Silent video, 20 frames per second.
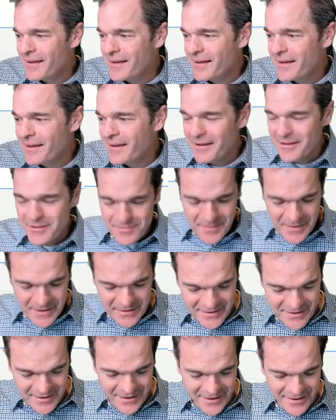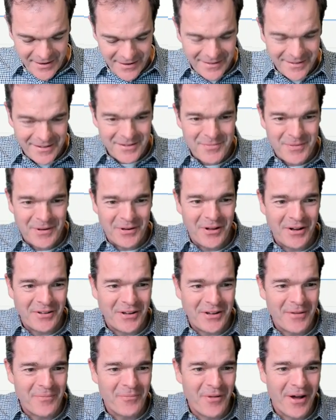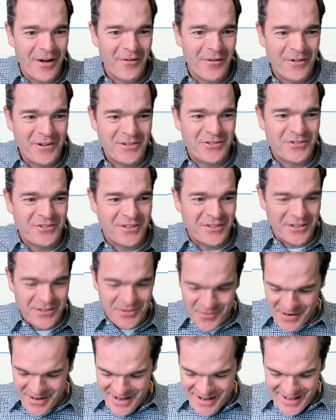spend a lot of time researching this one.